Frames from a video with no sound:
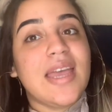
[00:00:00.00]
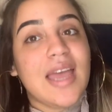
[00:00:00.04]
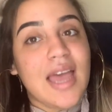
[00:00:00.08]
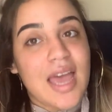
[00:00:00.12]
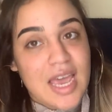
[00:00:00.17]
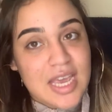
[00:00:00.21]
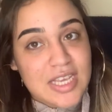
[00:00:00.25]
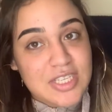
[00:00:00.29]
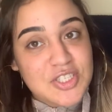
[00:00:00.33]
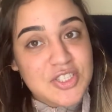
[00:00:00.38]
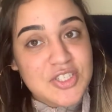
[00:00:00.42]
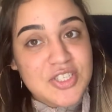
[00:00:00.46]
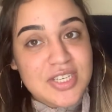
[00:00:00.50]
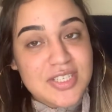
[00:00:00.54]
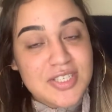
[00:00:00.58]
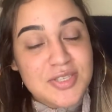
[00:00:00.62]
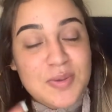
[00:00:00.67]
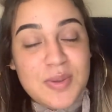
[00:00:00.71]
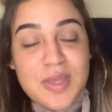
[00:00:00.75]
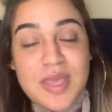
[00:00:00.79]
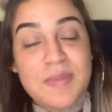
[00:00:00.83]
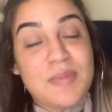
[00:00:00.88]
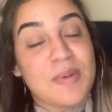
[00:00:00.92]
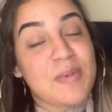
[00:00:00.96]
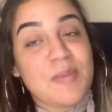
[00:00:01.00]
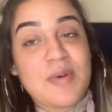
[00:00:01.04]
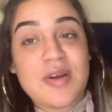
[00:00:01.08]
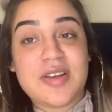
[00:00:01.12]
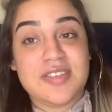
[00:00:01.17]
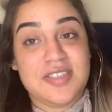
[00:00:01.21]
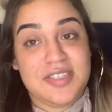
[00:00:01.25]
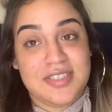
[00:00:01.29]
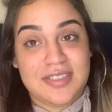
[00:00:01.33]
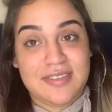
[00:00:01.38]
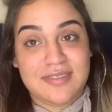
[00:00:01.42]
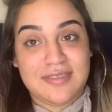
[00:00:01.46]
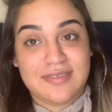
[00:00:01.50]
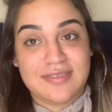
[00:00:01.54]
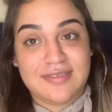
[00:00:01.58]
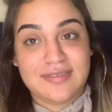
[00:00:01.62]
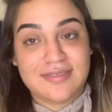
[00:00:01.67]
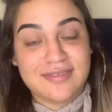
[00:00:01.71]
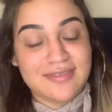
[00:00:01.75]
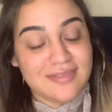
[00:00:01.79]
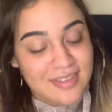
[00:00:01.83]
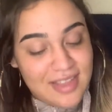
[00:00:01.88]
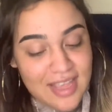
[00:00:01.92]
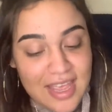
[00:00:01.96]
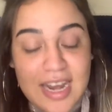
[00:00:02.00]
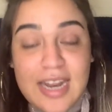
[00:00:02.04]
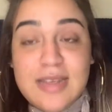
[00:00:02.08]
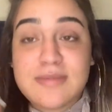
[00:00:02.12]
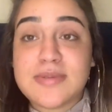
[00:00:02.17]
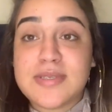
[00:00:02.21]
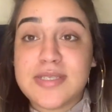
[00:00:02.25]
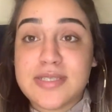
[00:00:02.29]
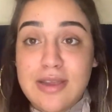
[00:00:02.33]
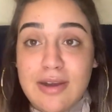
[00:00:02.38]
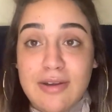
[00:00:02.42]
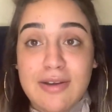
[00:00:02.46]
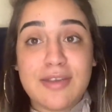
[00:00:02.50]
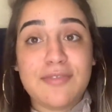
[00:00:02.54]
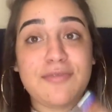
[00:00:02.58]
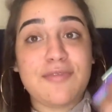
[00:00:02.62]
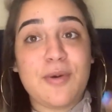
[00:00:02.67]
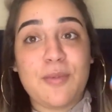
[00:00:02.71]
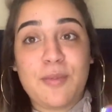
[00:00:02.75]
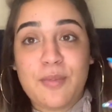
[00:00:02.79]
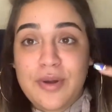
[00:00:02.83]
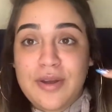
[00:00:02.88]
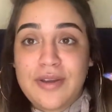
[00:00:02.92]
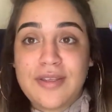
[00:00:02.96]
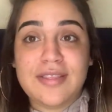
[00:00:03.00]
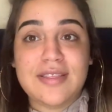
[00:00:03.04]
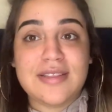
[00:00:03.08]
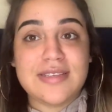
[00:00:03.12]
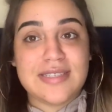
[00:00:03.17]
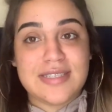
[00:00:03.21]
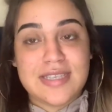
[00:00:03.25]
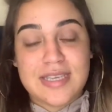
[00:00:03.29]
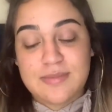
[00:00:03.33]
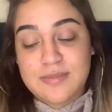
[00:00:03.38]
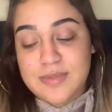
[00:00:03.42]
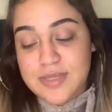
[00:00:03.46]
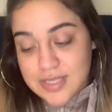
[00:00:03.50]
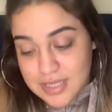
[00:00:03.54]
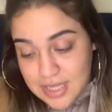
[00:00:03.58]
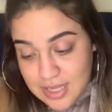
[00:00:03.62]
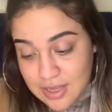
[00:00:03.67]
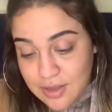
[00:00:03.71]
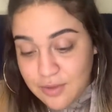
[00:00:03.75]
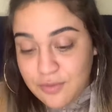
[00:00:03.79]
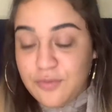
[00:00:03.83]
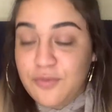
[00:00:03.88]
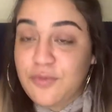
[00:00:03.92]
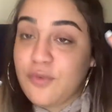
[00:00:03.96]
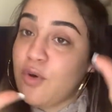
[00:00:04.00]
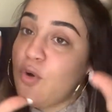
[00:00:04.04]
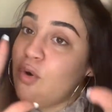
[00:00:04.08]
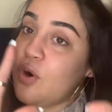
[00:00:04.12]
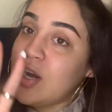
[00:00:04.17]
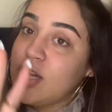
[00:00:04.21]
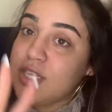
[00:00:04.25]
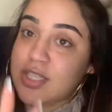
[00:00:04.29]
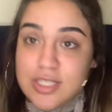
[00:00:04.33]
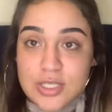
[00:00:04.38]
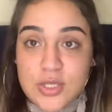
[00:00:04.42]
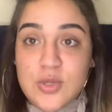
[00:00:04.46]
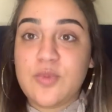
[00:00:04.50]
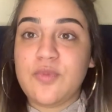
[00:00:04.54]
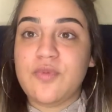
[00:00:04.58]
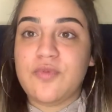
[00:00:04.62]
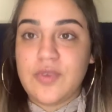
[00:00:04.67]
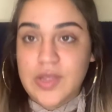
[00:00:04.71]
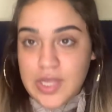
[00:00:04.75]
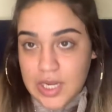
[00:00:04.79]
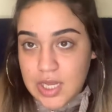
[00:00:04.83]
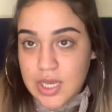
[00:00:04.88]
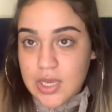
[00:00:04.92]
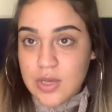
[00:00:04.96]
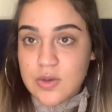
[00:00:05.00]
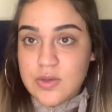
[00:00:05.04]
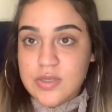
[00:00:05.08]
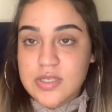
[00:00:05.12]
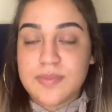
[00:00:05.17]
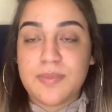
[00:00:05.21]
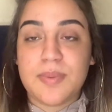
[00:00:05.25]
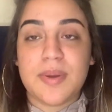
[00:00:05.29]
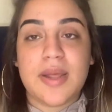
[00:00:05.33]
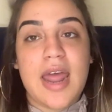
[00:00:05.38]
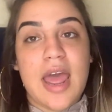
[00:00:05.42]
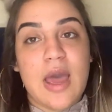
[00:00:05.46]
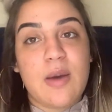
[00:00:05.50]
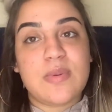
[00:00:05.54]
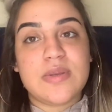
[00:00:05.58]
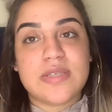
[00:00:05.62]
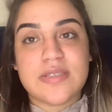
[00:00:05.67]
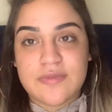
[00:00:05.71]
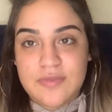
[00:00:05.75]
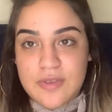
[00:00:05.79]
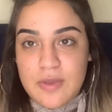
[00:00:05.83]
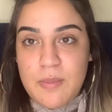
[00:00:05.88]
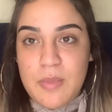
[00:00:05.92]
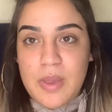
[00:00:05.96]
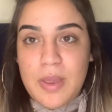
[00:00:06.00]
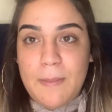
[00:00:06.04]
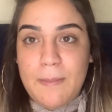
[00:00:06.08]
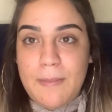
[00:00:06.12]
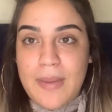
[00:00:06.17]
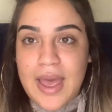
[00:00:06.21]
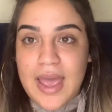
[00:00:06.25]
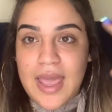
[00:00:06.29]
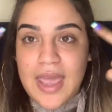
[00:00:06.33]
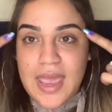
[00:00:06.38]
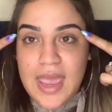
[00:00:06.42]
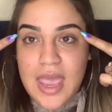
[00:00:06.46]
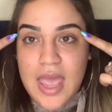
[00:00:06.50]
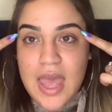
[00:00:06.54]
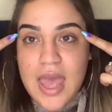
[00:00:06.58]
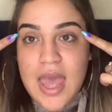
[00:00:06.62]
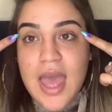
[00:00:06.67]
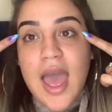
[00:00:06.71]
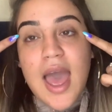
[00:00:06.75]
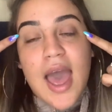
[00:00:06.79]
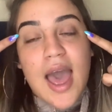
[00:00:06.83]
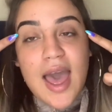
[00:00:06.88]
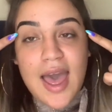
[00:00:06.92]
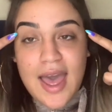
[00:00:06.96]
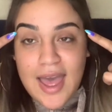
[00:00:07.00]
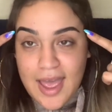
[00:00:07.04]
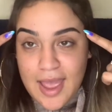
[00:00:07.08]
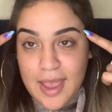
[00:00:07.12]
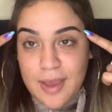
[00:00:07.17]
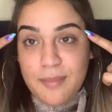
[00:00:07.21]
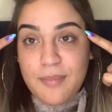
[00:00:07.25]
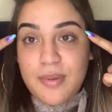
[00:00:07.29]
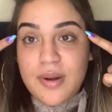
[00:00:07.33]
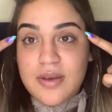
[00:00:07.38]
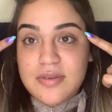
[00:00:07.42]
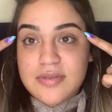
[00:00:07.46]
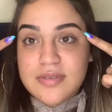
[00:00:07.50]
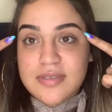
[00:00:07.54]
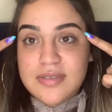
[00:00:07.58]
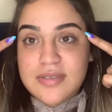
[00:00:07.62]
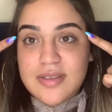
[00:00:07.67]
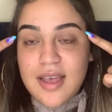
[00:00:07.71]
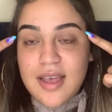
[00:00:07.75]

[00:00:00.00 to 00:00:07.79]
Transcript: I suggest you keep on watching. And I'm sorry if I'm wearing the same stuff for two videos, but I was filming my eyebrows